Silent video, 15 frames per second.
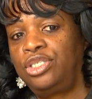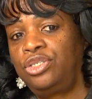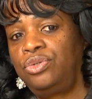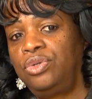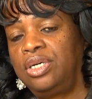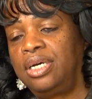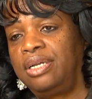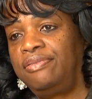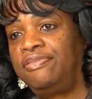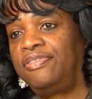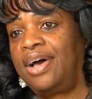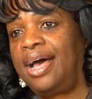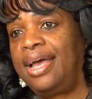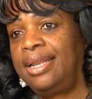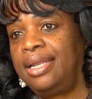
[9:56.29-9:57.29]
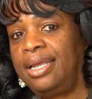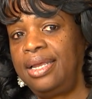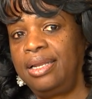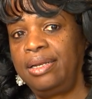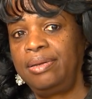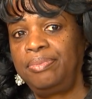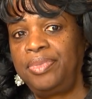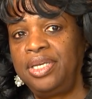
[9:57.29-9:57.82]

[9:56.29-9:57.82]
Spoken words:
to confide in,